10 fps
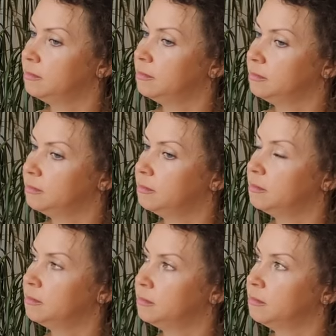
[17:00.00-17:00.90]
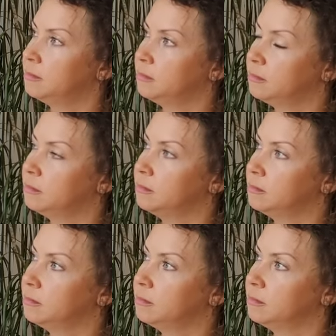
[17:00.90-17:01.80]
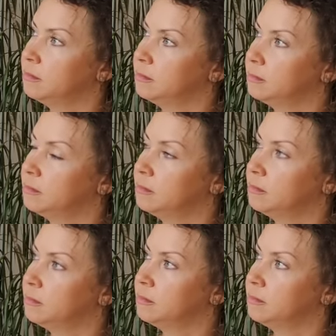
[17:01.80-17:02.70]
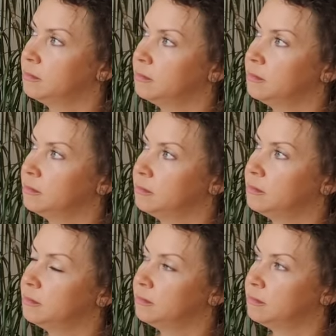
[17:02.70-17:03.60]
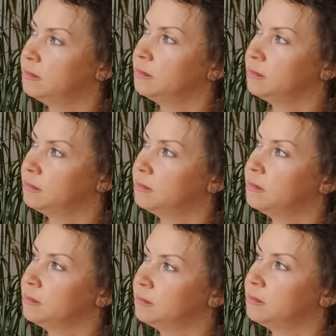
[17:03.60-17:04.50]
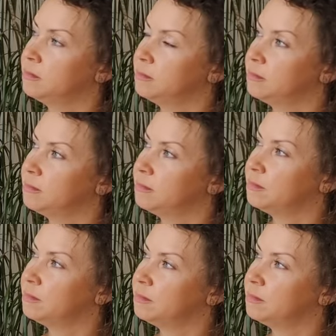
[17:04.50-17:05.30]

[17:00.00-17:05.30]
(not speaking)